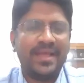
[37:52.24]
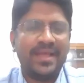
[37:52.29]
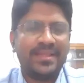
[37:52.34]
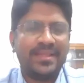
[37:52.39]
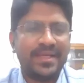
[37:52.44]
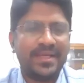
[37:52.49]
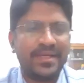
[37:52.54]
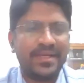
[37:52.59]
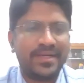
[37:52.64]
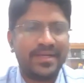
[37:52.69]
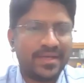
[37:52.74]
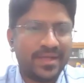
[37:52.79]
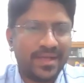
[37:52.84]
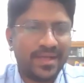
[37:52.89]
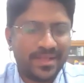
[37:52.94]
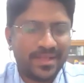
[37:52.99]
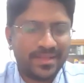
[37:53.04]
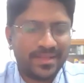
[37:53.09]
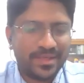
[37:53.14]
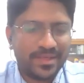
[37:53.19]
think
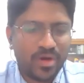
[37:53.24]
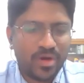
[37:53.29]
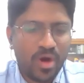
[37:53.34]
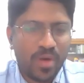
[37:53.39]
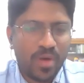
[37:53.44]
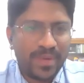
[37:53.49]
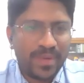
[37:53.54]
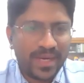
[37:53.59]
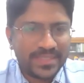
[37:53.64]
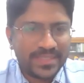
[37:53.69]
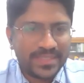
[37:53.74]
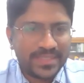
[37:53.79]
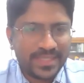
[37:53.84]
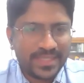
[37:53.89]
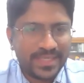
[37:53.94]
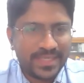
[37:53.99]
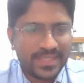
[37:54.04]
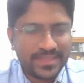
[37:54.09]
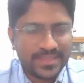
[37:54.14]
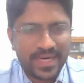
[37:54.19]
the
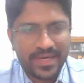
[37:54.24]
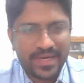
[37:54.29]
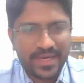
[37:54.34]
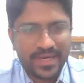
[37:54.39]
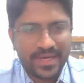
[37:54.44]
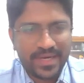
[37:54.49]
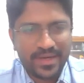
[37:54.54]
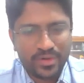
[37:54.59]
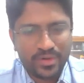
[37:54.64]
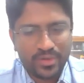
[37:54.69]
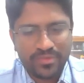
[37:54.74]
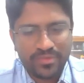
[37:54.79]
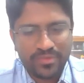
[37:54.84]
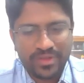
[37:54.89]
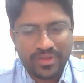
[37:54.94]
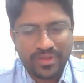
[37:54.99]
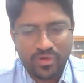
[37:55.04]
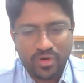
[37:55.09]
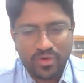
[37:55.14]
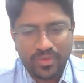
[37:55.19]
complexities and the way
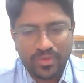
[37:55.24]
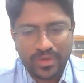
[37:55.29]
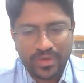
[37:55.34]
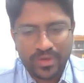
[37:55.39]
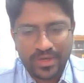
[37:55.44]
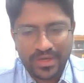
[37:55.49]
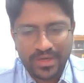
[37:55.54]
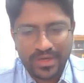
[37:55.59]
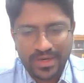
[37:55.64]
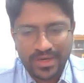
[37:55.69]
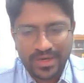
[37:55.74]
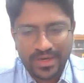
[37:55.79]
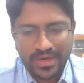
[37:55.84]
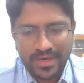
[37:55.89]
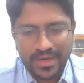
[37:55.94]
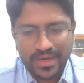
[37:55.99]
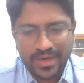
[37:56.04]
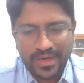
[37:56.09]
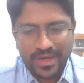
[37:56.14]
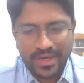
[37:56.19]
forward,
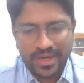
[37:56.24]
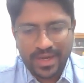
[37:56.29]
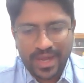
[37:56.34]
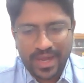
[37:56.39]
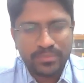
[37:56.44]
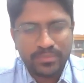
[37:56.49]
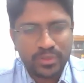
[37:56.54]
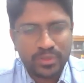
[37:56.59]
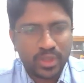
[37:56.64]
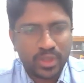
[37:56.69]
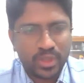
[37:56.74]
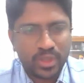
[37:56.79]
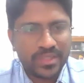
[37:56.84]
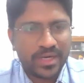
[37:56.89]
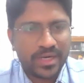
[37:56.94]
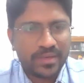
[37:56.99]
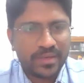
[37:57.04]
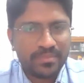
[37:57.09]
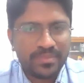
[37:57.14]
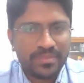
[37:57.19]
I'm sure that
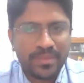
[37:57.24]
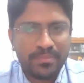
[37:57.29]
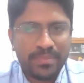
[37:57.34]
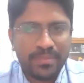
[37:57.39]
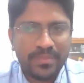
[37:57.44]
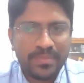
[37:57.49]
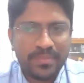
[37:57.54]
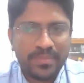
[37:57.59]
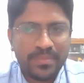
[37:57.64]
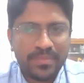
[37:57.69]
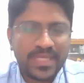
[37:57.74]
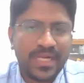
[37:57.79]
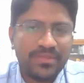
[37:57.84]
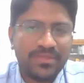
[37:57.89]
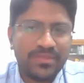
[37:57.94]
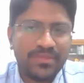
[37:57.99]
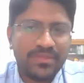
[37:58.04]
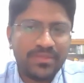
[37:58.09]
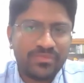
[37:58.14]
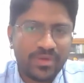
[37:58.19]
the People's Health
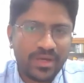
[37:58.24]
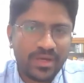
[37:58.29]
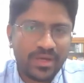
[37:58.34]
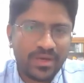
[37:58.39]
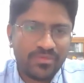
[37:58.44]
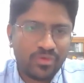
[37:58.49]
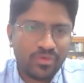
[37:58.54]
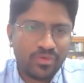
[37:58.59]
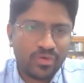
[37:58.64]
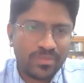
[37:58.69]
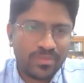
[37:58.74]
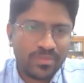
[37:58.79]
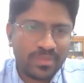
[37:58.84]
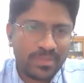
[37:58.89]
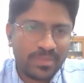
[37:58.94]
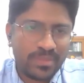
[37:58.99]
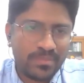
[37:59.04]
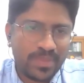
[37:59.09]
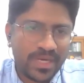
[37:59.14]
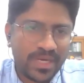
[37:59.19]
Forum
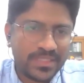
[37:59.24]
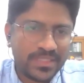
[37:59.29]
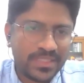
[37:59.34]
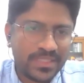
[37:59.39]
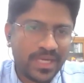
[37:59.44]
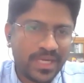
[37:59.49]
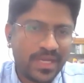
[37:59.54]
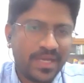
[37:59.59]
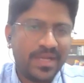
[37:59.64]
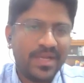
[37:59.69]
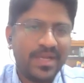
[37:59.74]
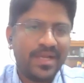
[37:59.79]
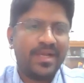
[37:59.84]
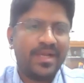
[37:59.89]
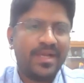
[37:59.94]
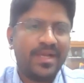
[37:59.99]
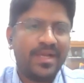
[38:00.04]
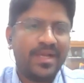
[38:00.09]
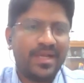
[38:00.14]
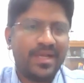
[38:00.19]
in Malaysia
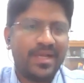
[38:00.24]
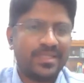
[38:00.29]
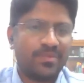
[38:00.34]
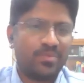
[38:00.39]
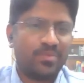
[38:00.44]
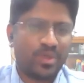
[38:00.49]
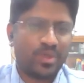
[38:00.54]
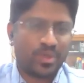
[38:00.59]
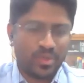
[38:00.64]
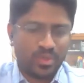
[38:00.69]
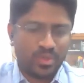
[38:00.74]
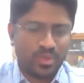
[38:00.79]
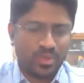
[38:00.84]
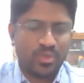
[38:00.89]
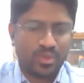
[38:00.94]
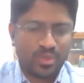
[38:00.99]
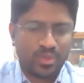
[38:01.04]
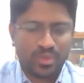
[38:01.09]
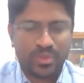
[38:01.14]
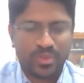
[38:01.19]
is able
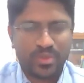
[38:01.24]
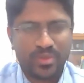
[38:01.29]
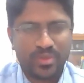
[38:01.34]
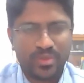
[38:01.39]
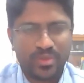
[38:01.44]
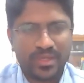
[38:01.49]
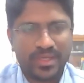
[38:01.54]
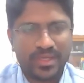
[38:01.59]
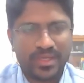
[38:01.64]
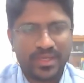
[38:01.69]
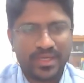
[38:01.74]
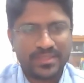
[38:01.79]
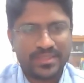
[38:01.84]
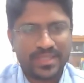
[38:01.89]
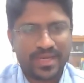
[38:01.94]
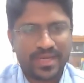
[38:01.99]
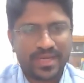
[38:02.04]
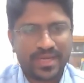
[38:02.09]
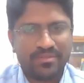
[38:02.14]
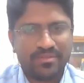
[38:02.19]
to increase its
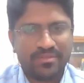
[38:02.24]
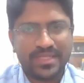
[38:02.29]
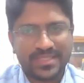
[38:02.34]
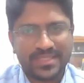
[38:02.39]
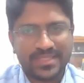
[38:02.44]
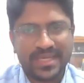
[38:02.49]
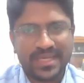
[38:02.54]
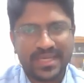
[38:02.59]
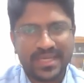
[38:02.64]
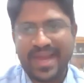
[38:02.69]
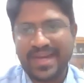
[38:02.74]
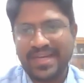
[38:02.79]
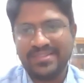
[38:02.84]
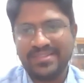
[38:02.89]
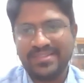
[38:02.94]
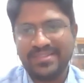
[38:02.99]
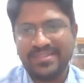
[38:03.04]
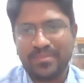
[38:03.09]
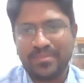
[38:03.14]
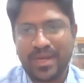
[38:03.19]
advocacy and
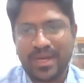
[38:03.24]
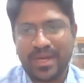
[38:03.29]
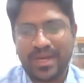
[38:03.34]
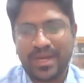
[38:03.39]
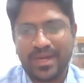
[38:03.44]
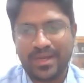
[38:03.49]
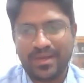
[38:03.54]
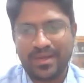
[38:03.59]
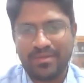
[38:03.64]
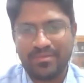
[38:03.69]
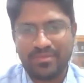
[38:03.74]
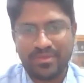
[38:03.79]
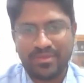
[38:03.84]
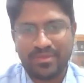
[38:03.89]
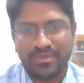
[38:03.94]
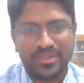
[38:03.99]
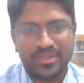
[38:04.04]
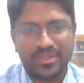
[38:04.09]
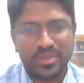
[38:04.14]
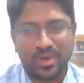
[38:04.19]
activism, and we
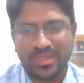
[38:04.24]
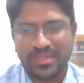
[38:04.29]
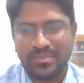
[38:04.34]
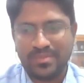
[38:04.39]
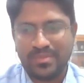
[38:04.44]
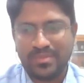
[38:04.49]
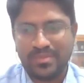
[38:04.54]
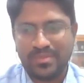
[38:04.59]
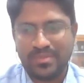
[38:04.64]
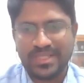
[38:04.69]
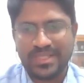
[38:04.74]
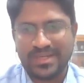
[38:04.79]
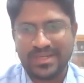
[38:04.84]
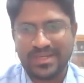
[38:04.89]
wish you all the best in the